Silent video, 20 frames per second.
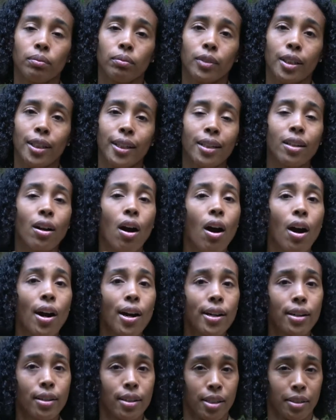getting
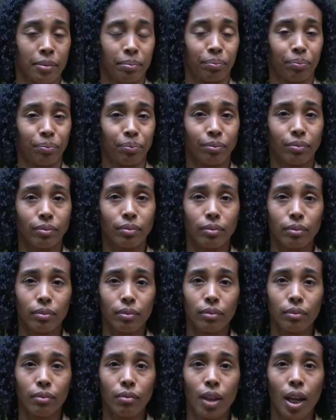harder,
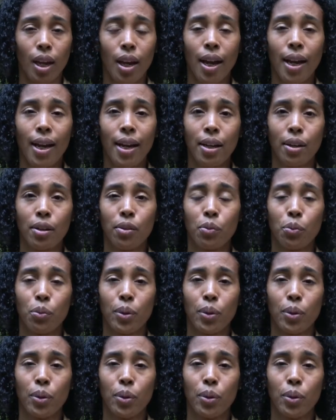and